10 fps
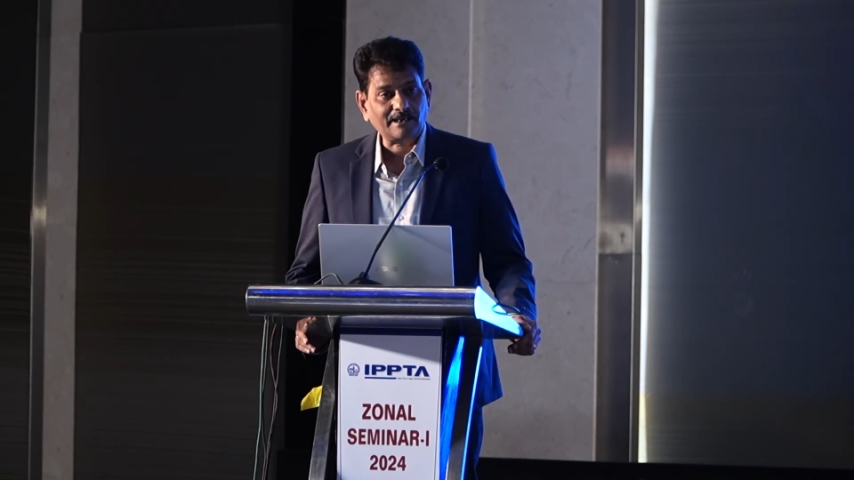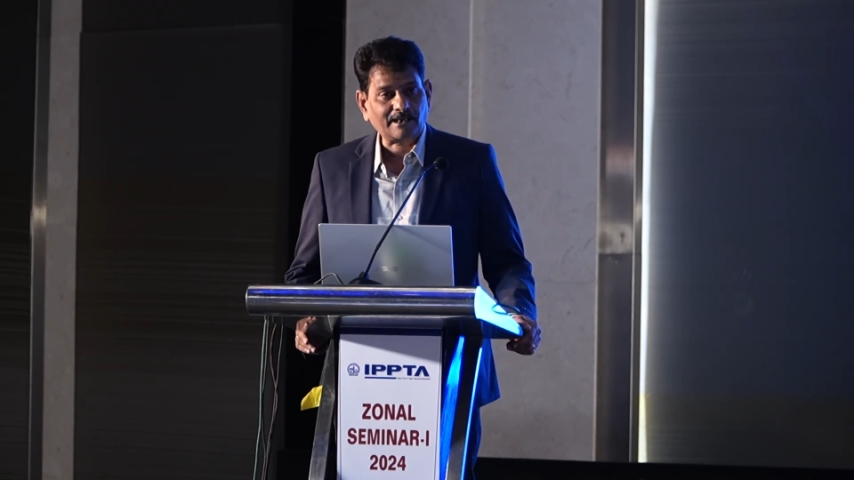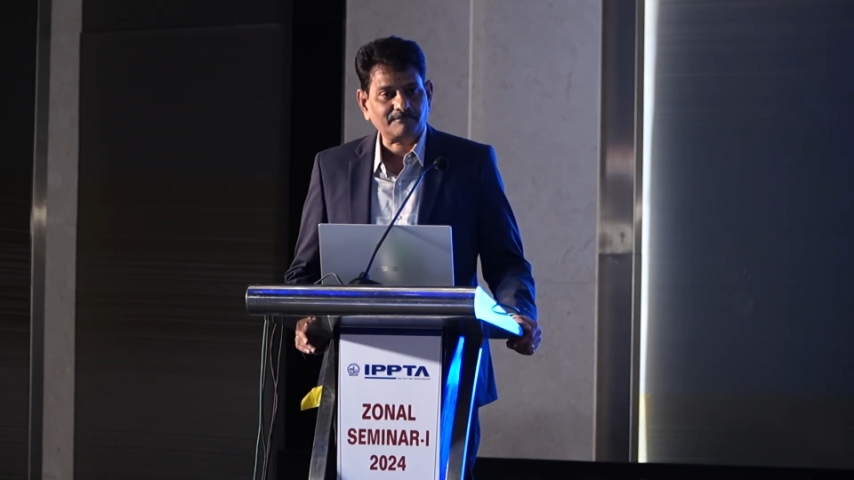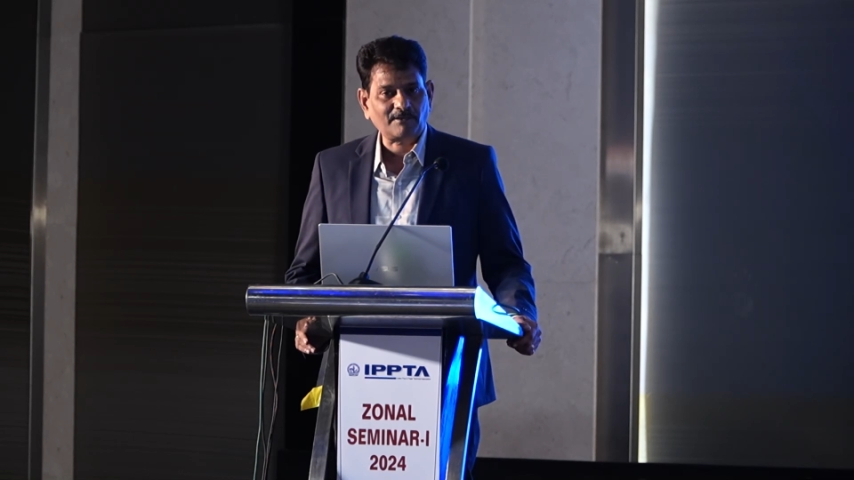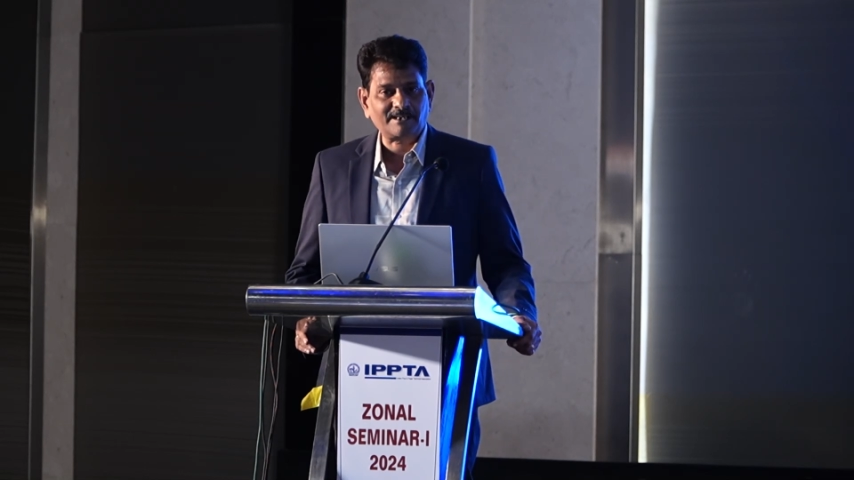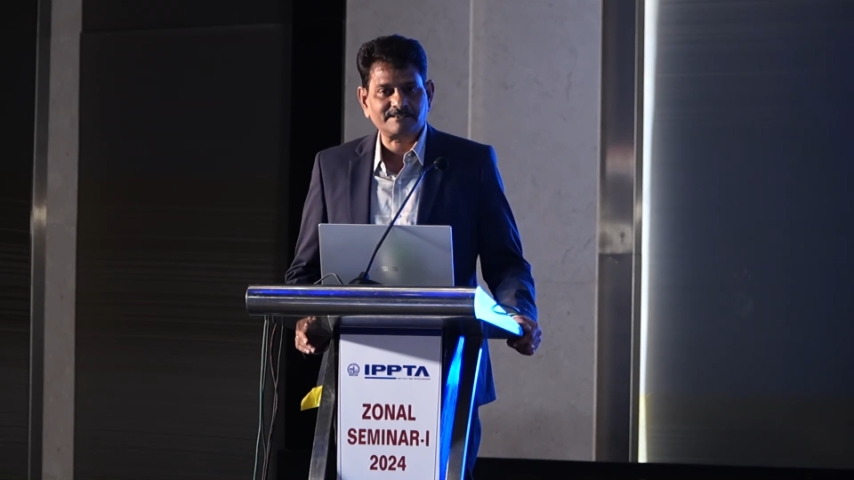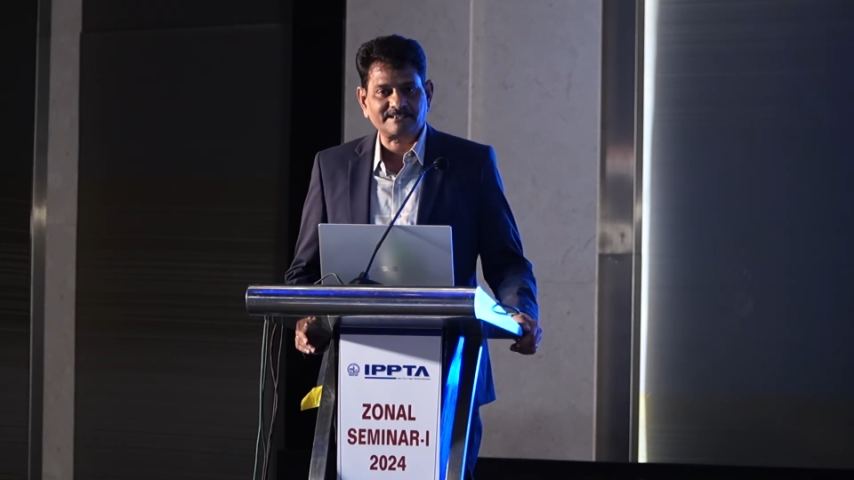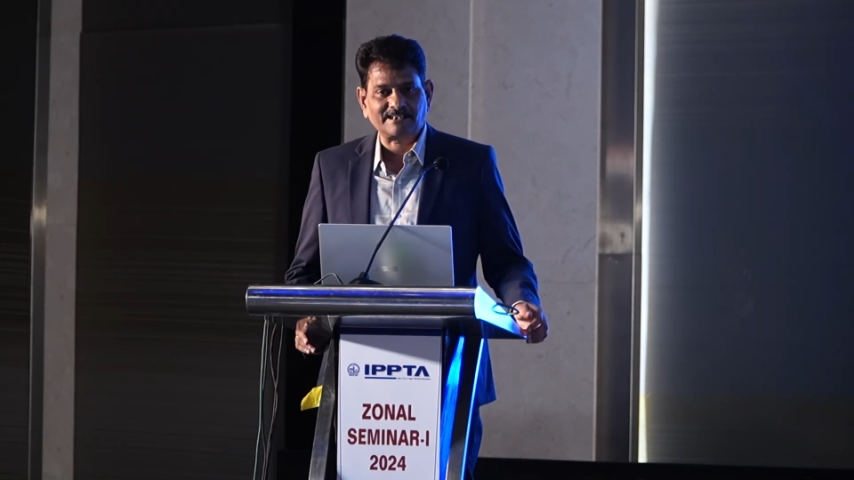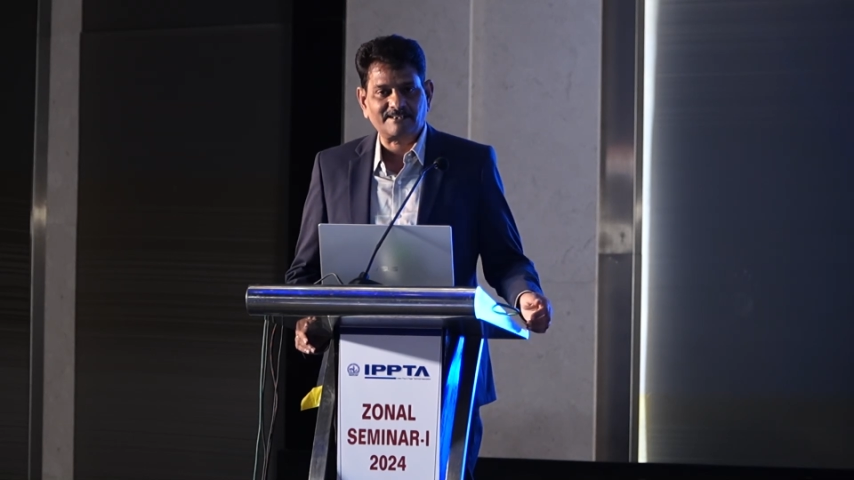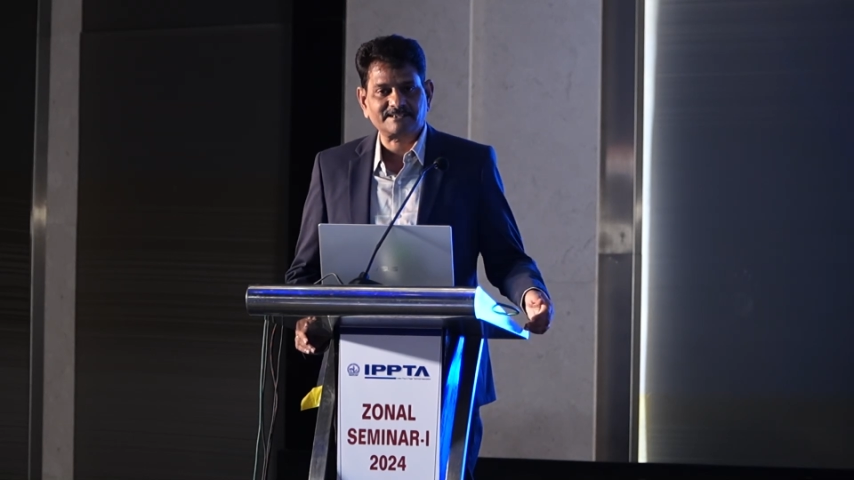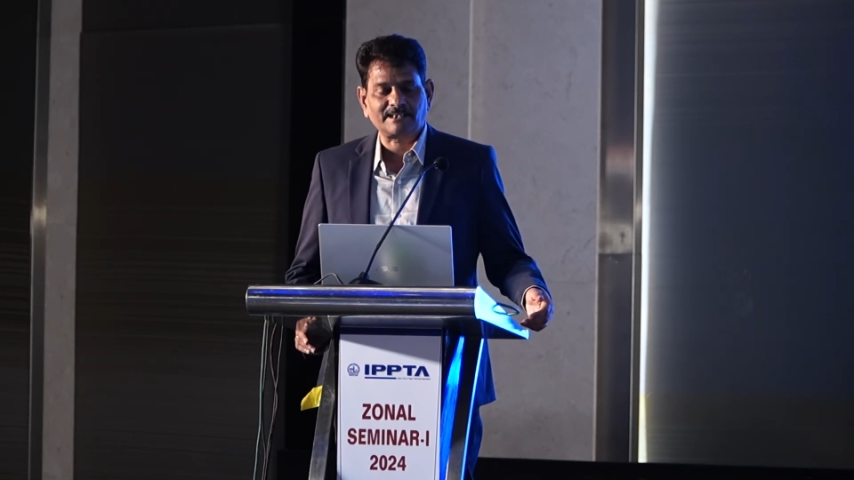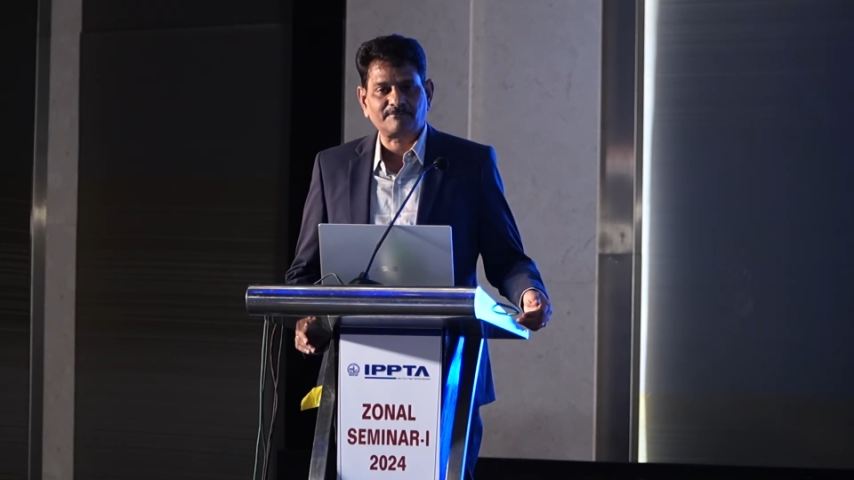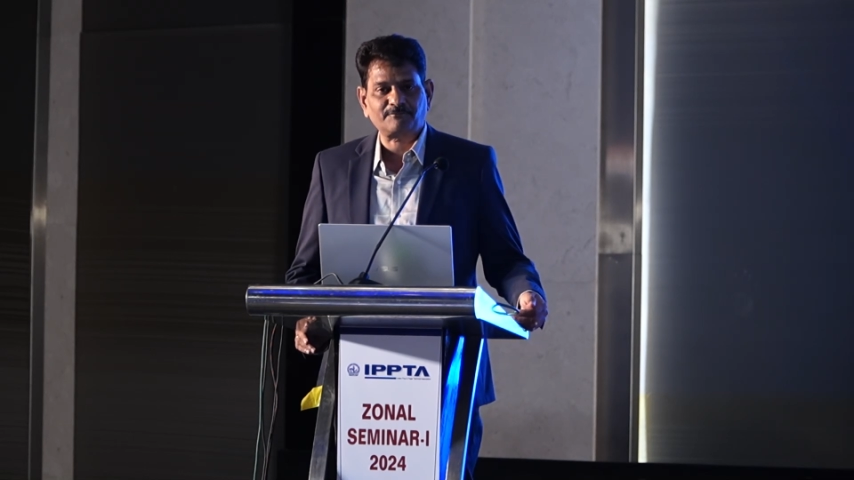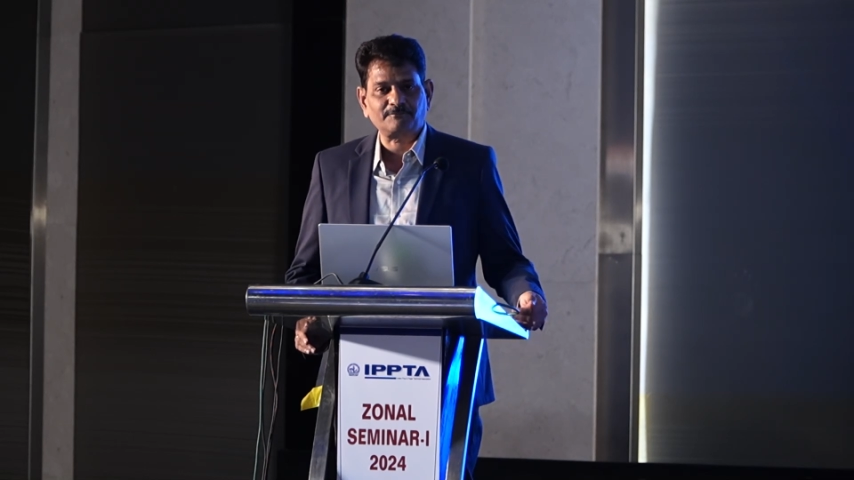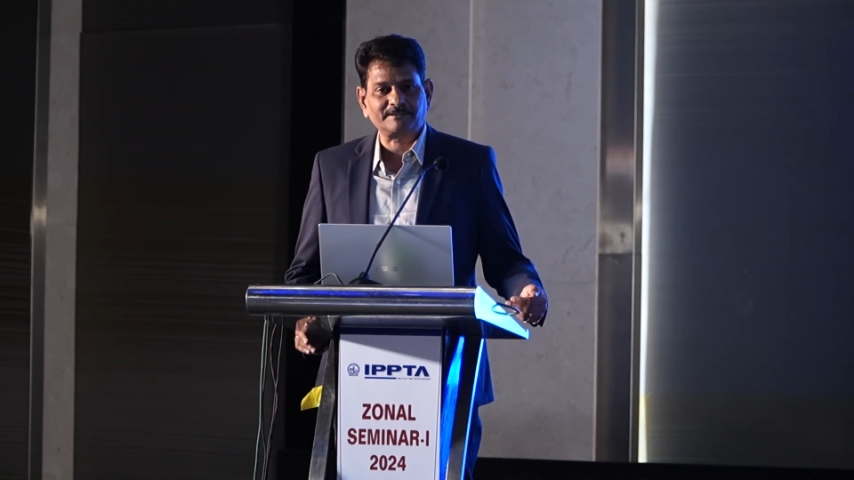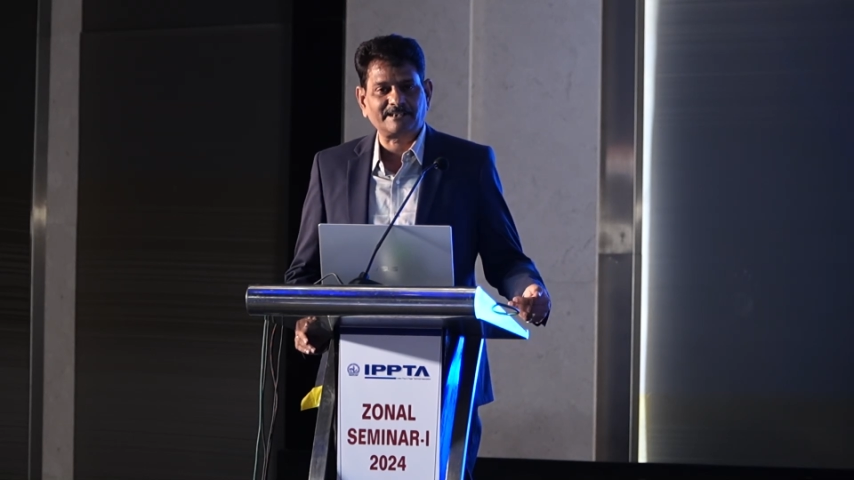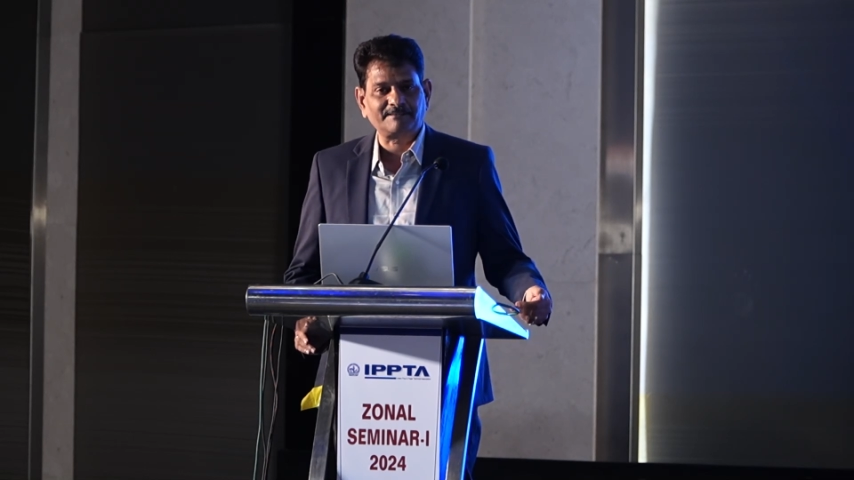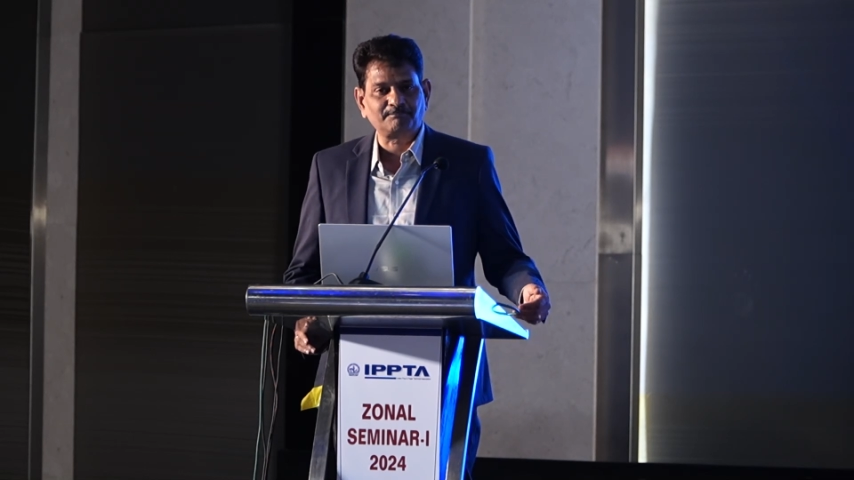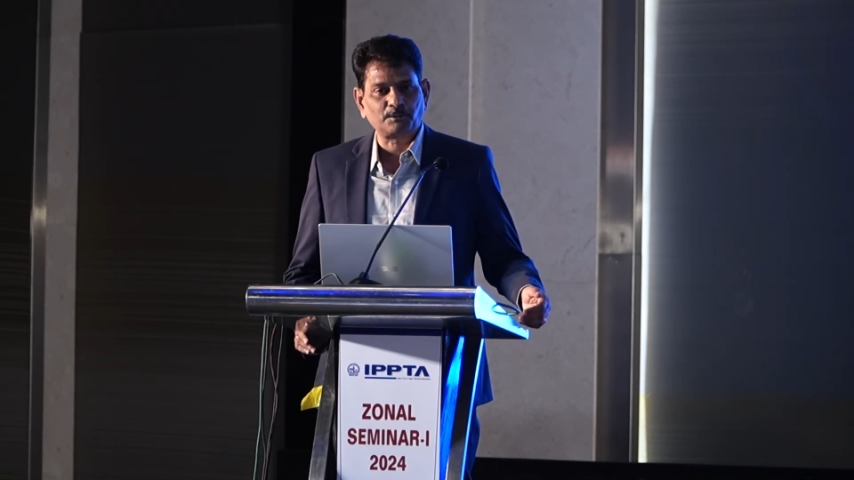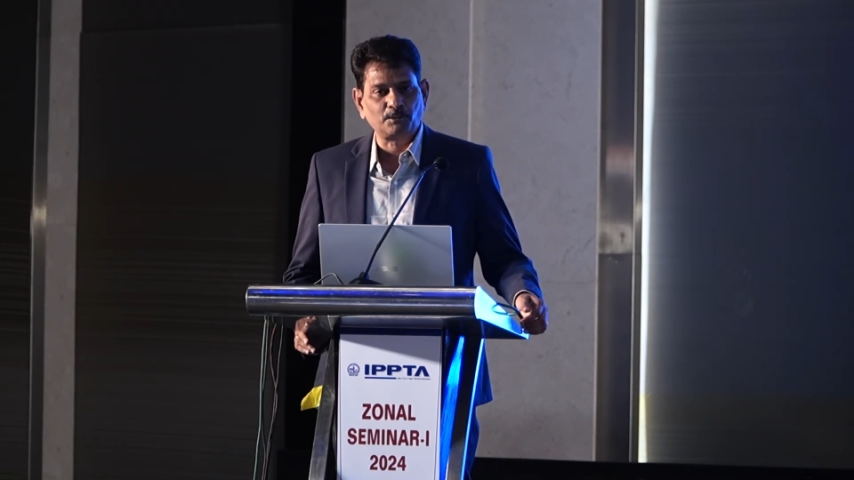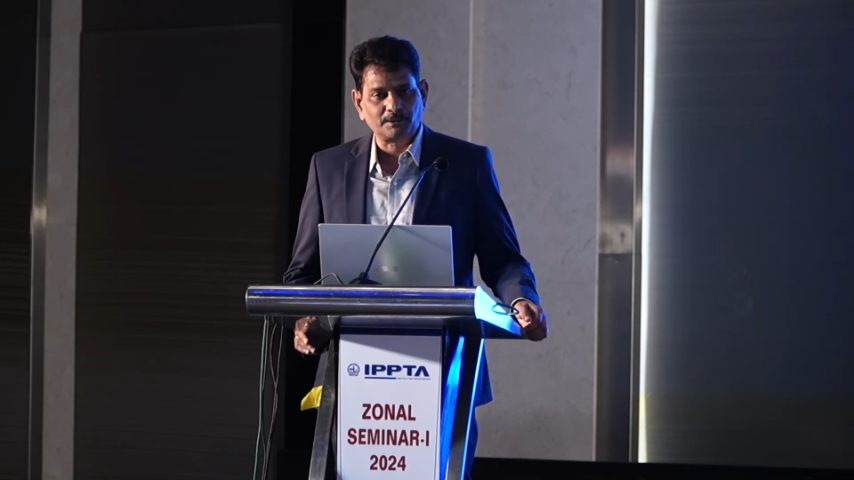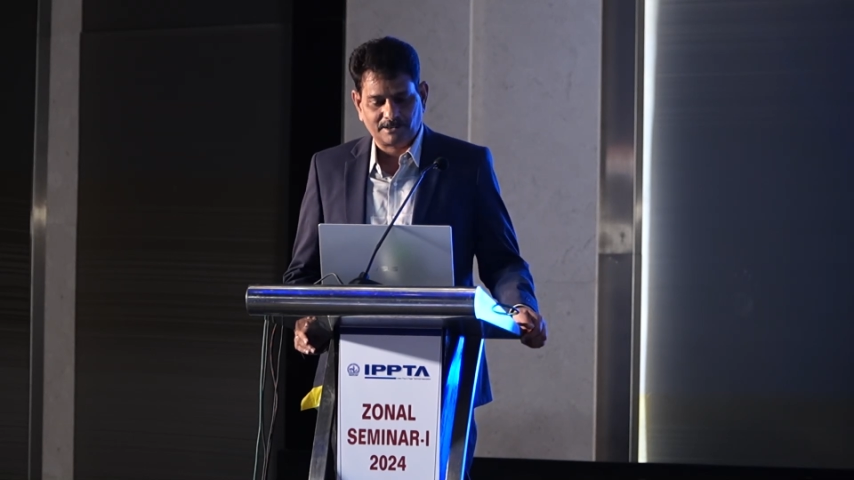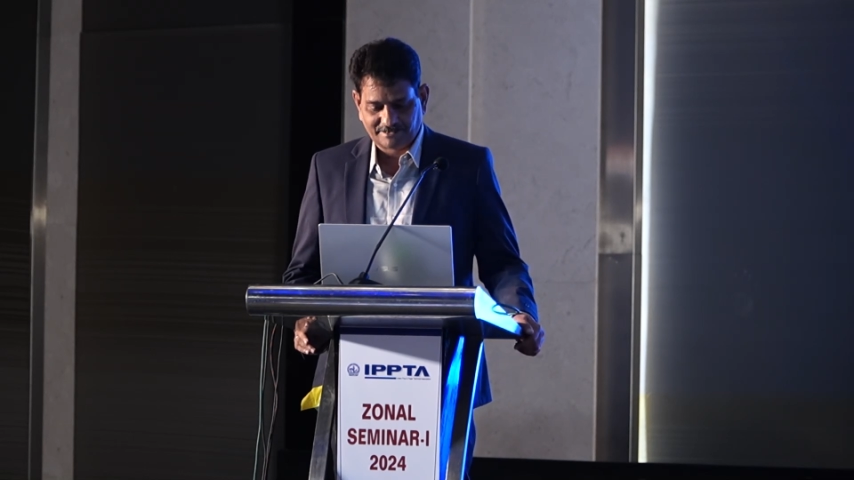advancing ourselves with the improved